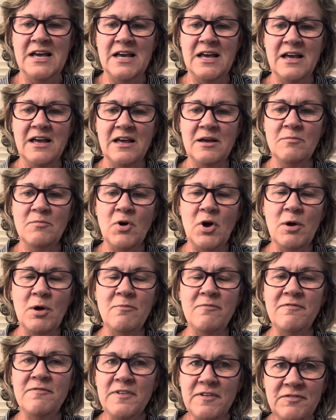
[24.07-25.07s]
I'm
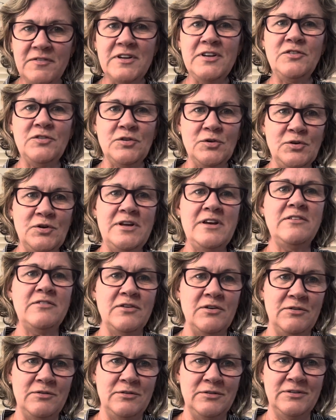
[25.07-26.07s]
52 years
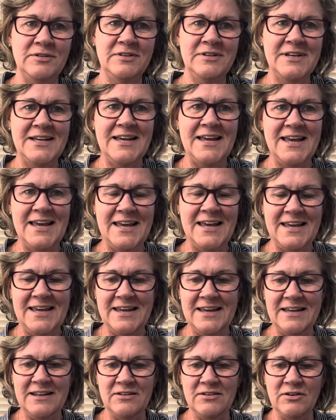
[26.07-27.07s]
old
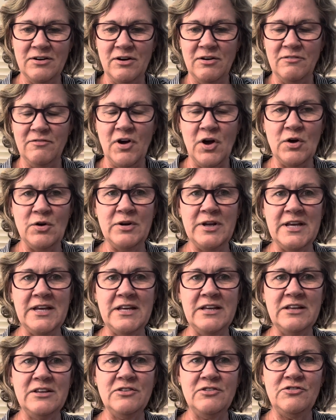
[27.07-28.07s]
and I've
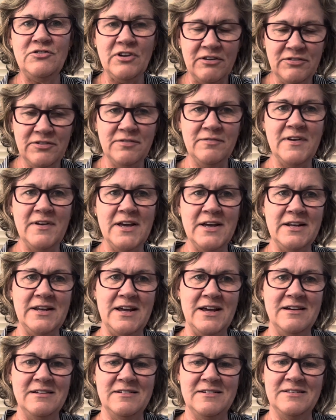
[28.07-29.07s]
only just found
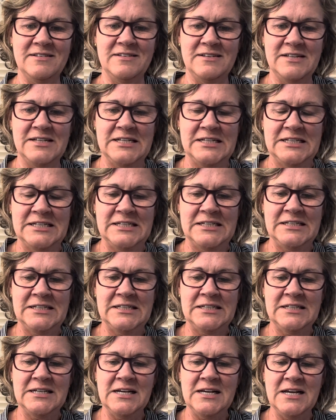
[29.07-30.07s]
out
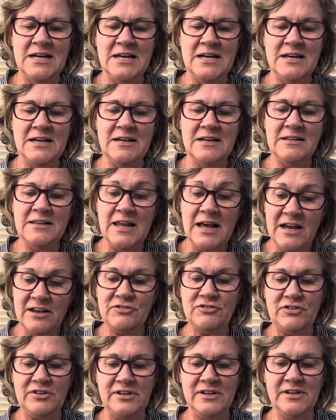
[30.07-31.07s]

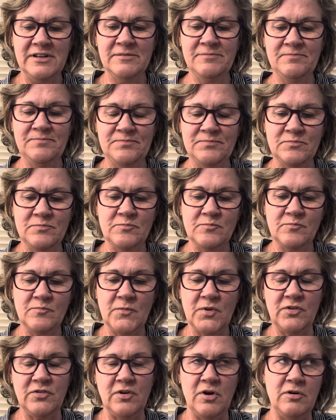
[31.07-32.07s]
last year,
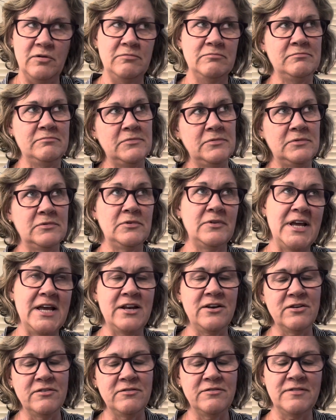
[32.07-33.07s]
the
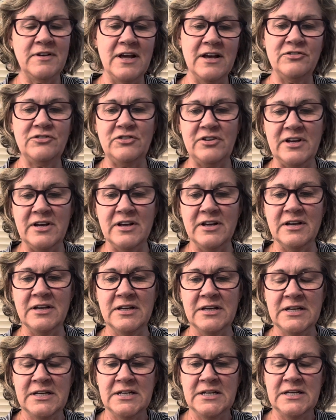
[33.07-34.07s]
end of last year,
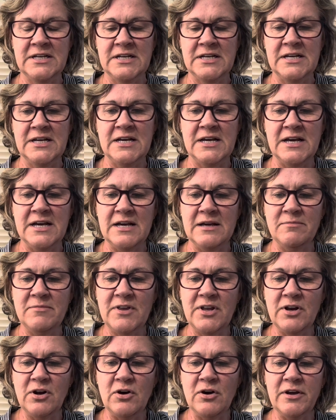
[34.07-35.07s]

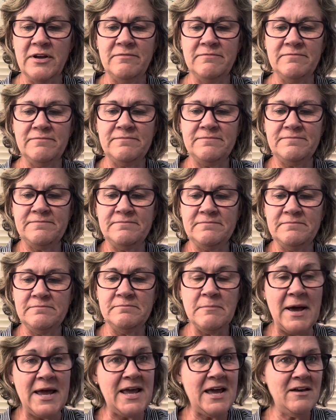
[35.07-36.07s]
that I
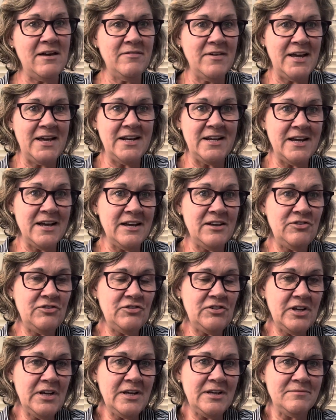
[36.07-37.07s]
may have
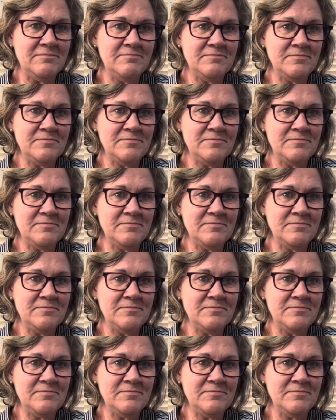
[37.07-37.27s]
ADHD.